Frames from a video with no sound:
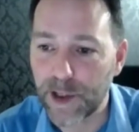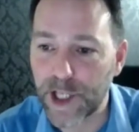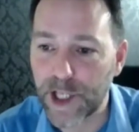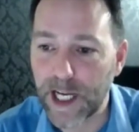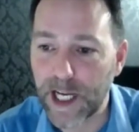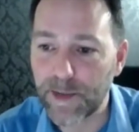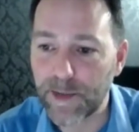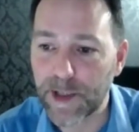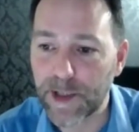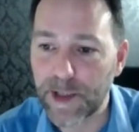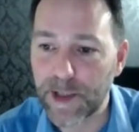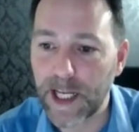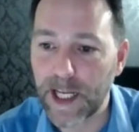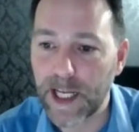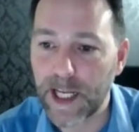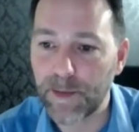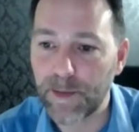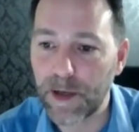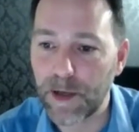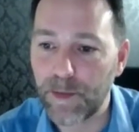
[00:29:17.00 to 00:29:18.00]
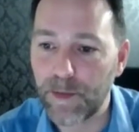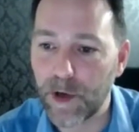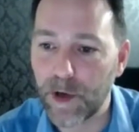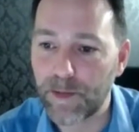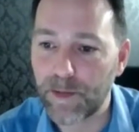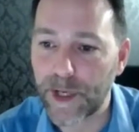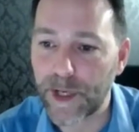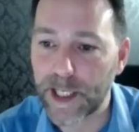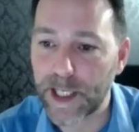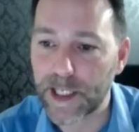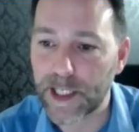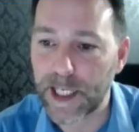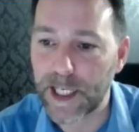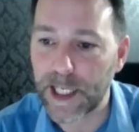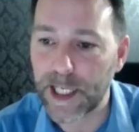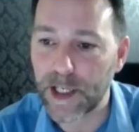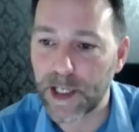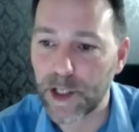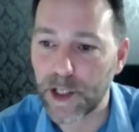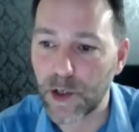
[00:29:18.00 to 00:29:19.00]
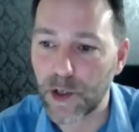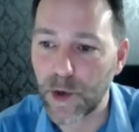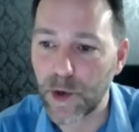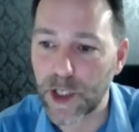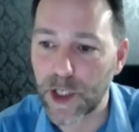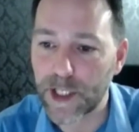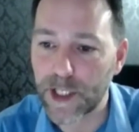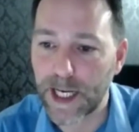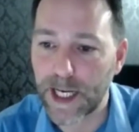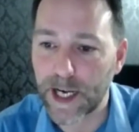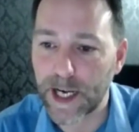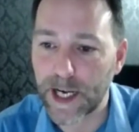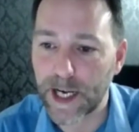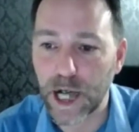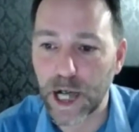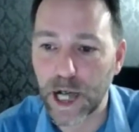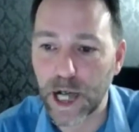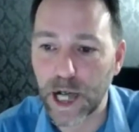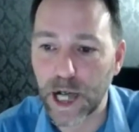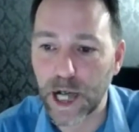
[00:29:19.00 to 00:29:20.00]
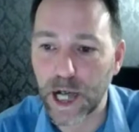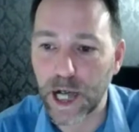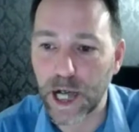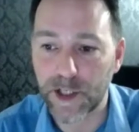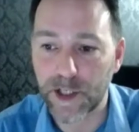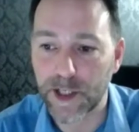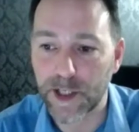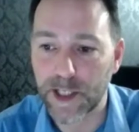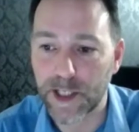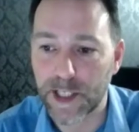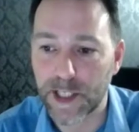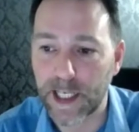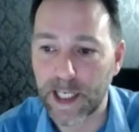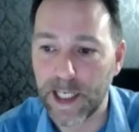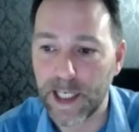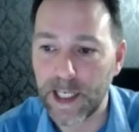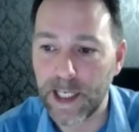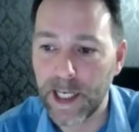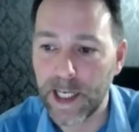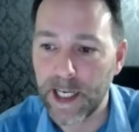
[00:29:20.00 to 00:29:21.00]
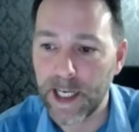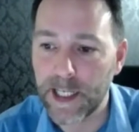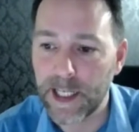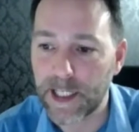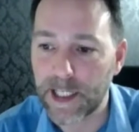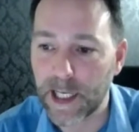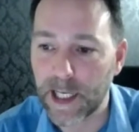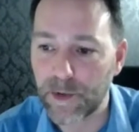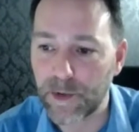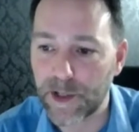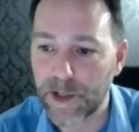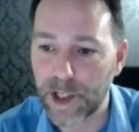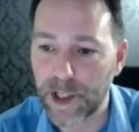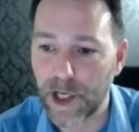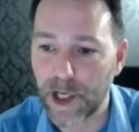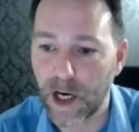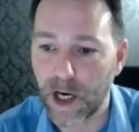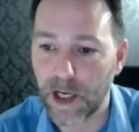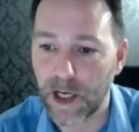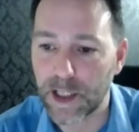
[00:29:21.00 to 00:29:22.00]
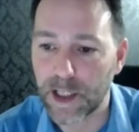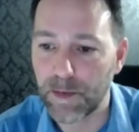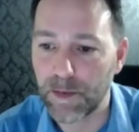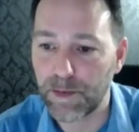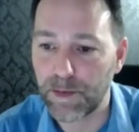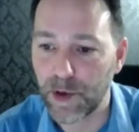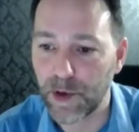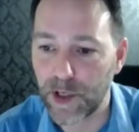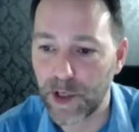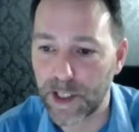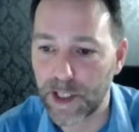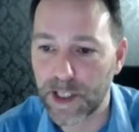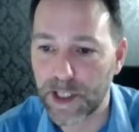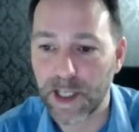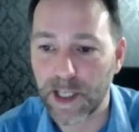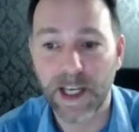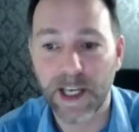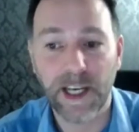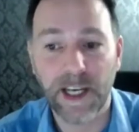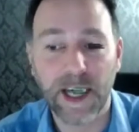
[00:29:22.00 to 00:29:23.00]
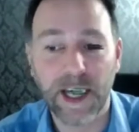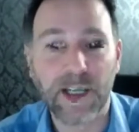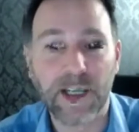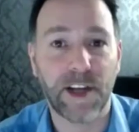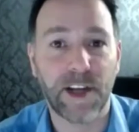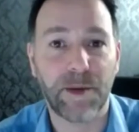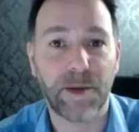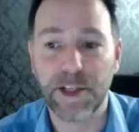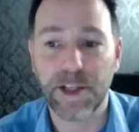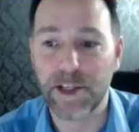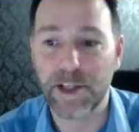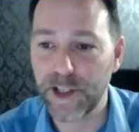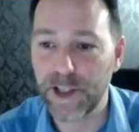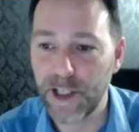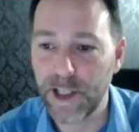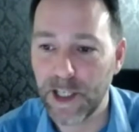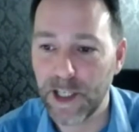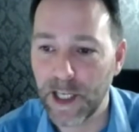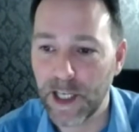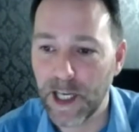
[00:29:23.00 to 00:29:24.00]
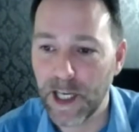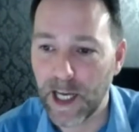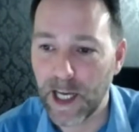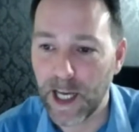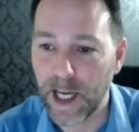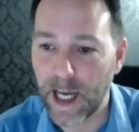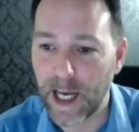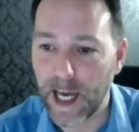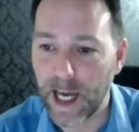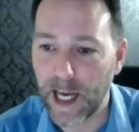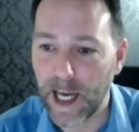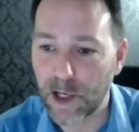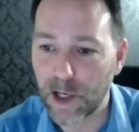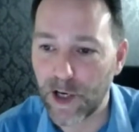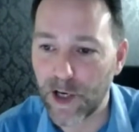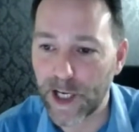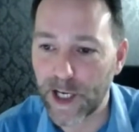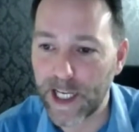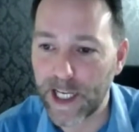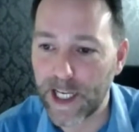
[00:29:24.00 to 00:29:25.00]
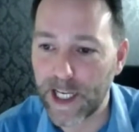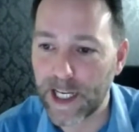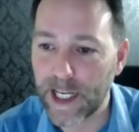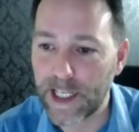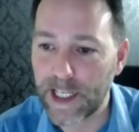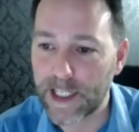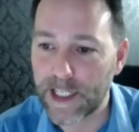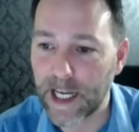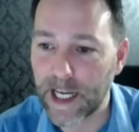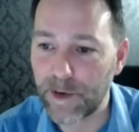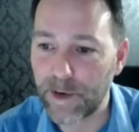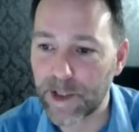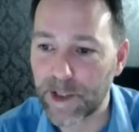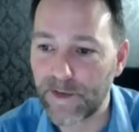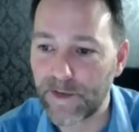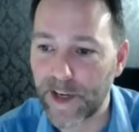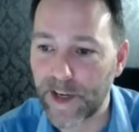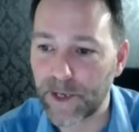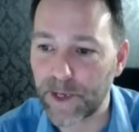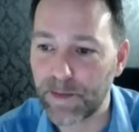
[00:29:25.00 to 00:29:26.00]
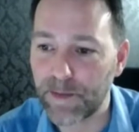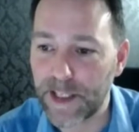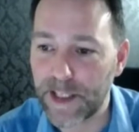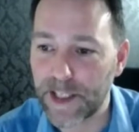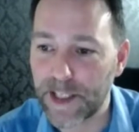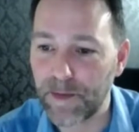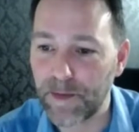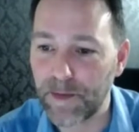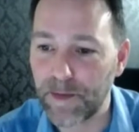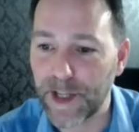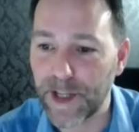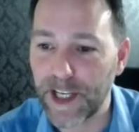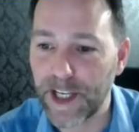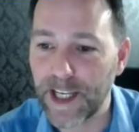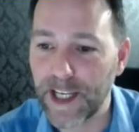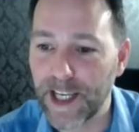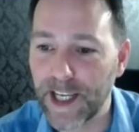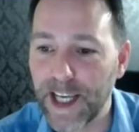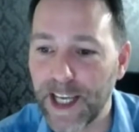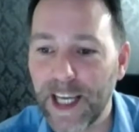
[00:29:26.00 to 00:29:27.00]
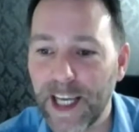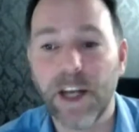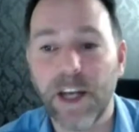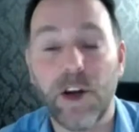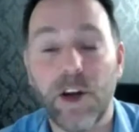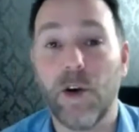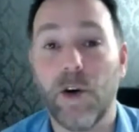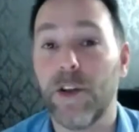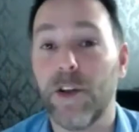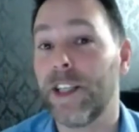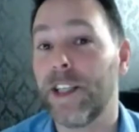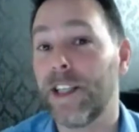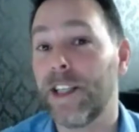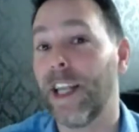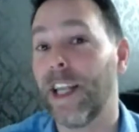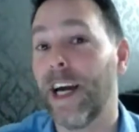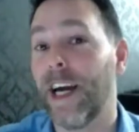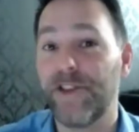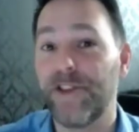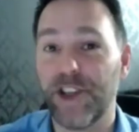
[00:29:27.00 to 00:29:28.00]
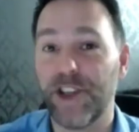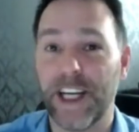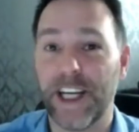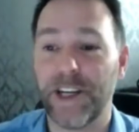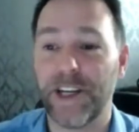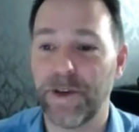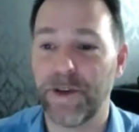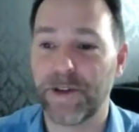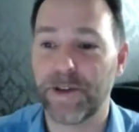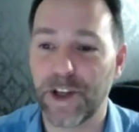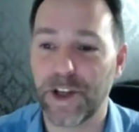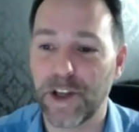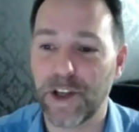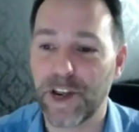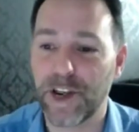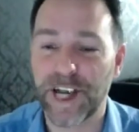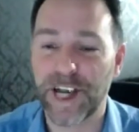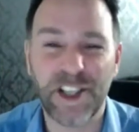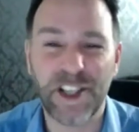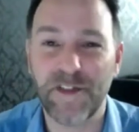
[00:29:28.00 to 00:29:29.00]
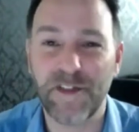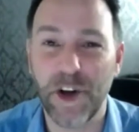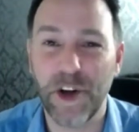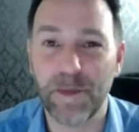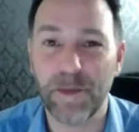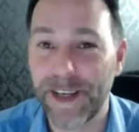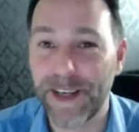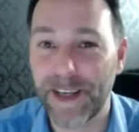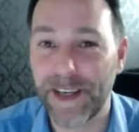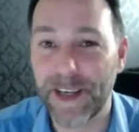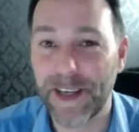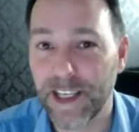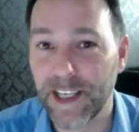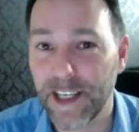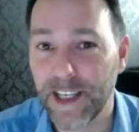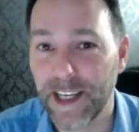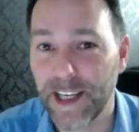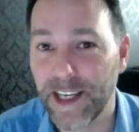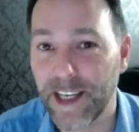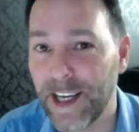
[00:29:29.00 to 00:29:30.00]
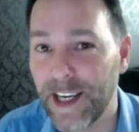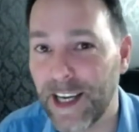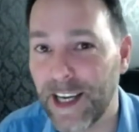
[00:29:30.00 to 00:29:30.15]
So Jackman, it's like a PowerPoint presentation. You don't want to have too many words on the screen. Stick with charts and bullets. Thank you very much, Susan. Laurie, I was afraid I missed something. No, it's just a live training we were doing, Laurie, so you've not missed.